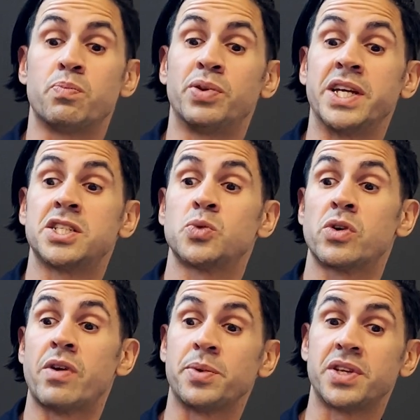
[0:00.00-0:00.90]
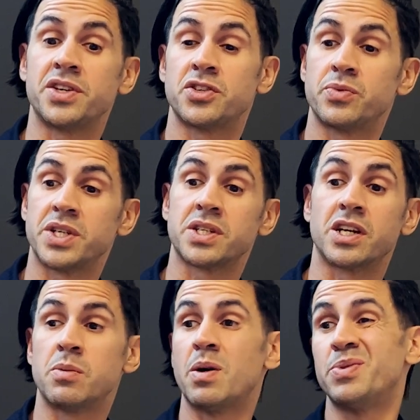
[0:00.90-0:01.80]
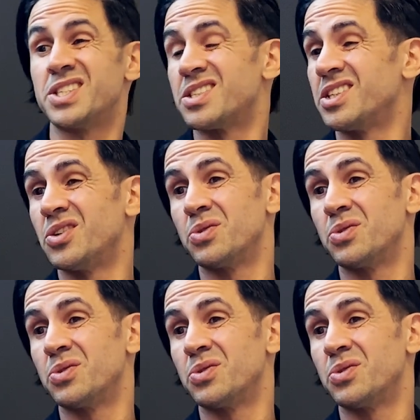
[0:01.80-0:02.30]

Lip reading: places where reputational risk can come up is,